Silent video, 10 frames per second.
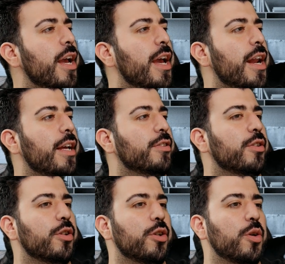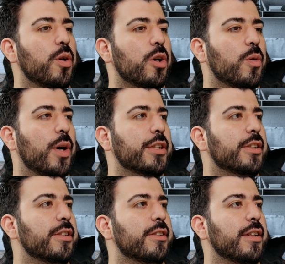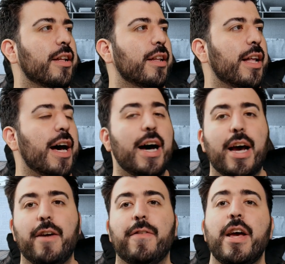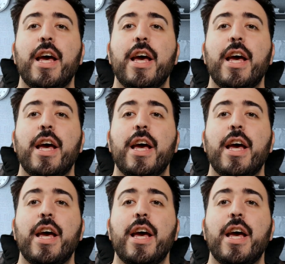and answer your questions live.